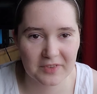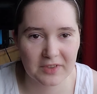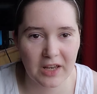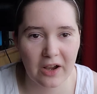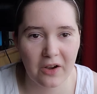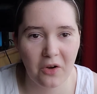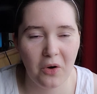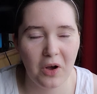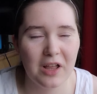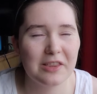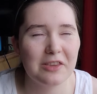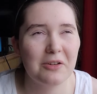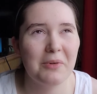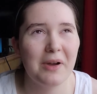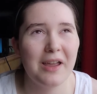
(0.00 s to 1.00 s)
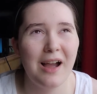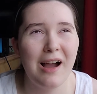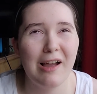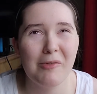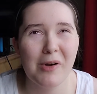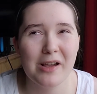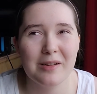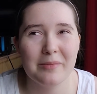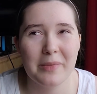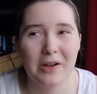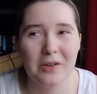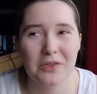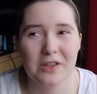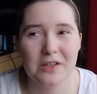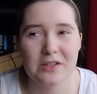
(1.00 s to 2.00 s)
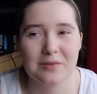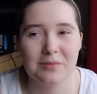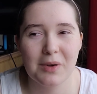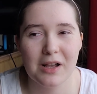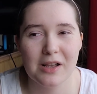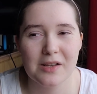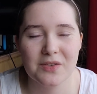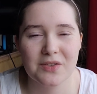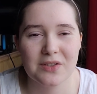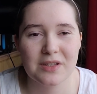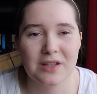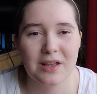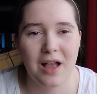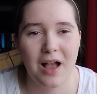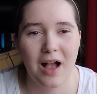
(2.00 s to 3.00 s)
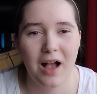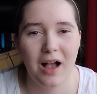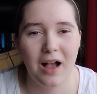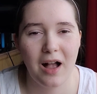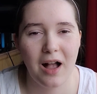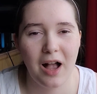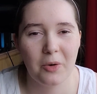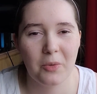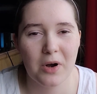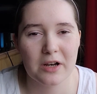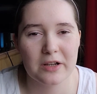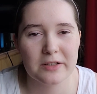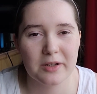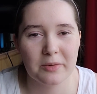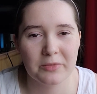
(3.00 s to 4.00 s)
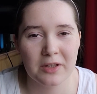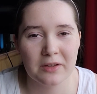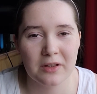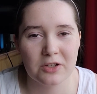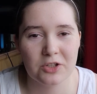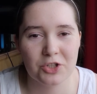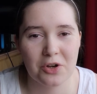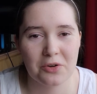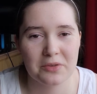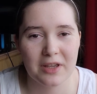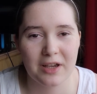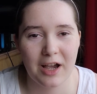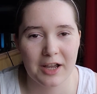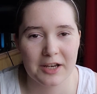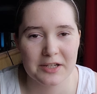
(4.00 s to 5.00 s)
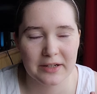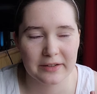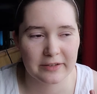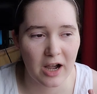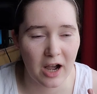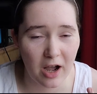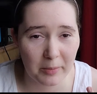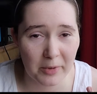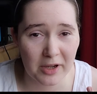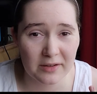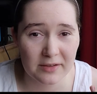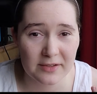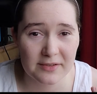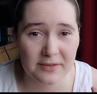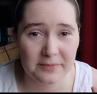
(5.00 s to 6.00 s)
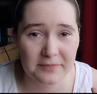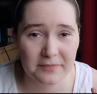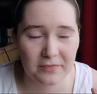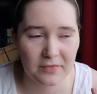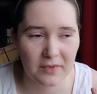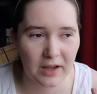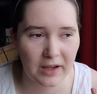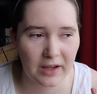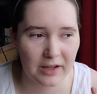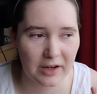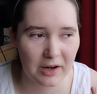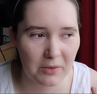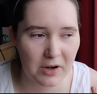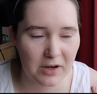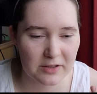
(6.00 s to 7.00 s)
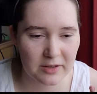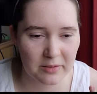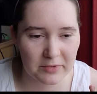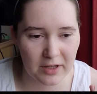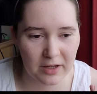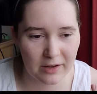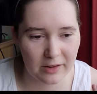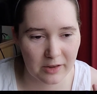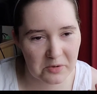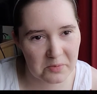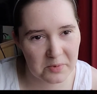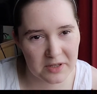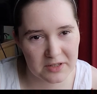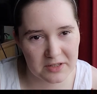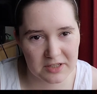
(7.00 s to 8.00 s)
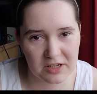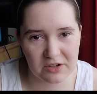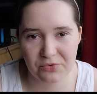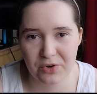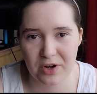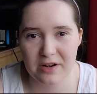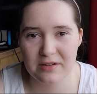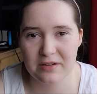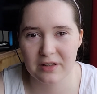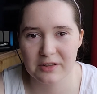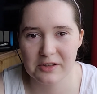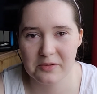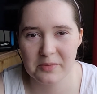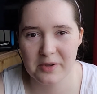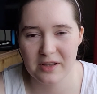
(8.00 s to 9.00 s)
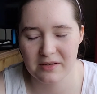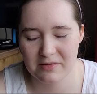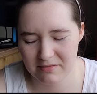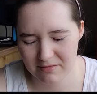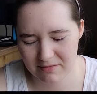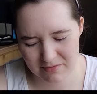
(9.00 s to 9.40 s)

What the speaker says: Now, the way I went about this was I wanted something that showed that I did comics, and I wanted something a little bit different, a little bit